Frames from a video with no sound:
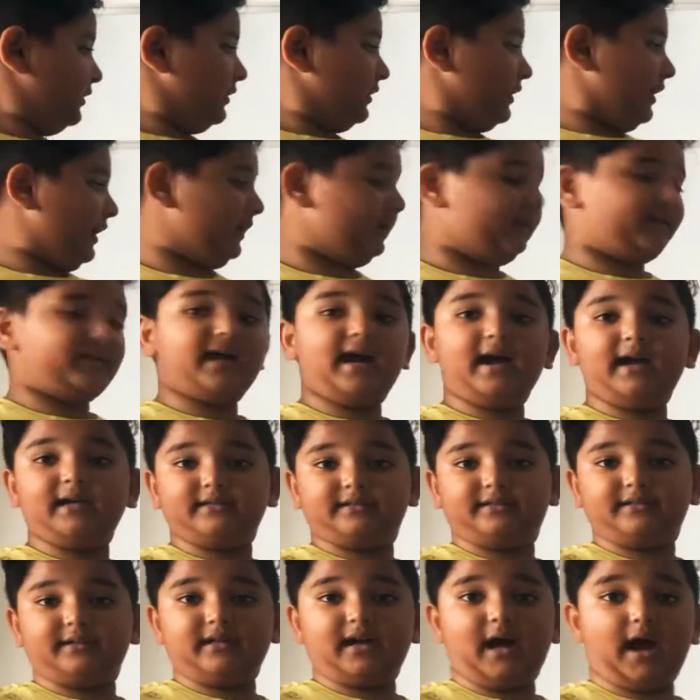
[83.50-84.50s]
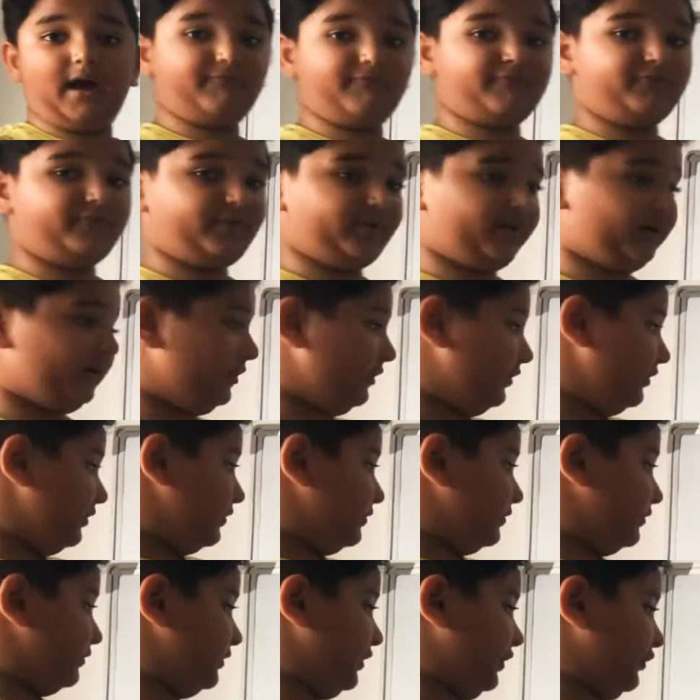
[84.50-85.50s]
And guys,
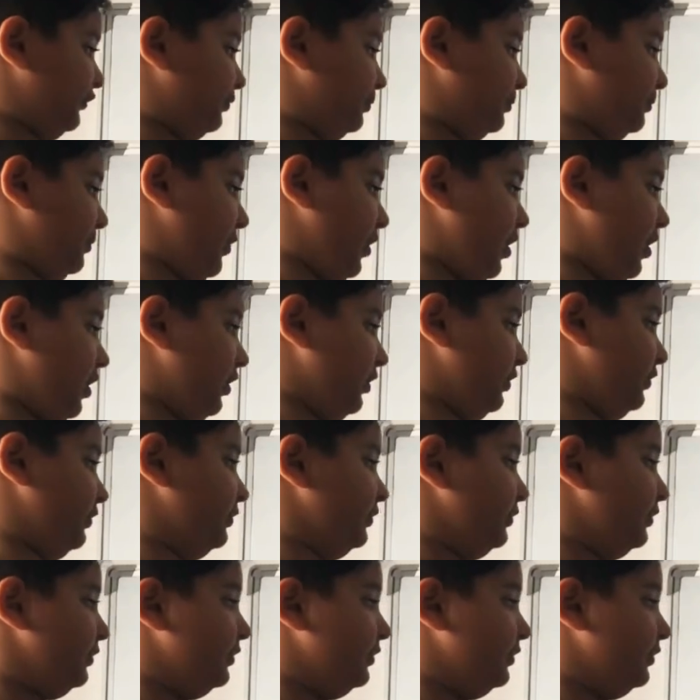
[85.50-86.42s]
after the spawn